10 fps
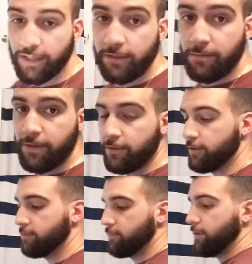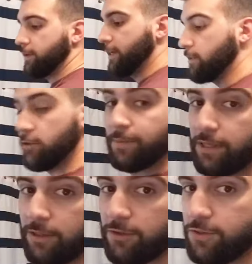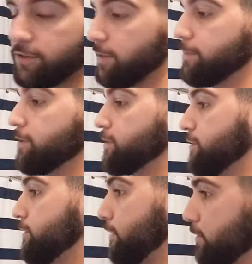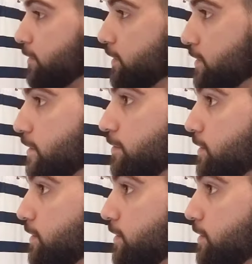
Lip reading: the mirror. Get a little bit closer to the mirror so you can really see what's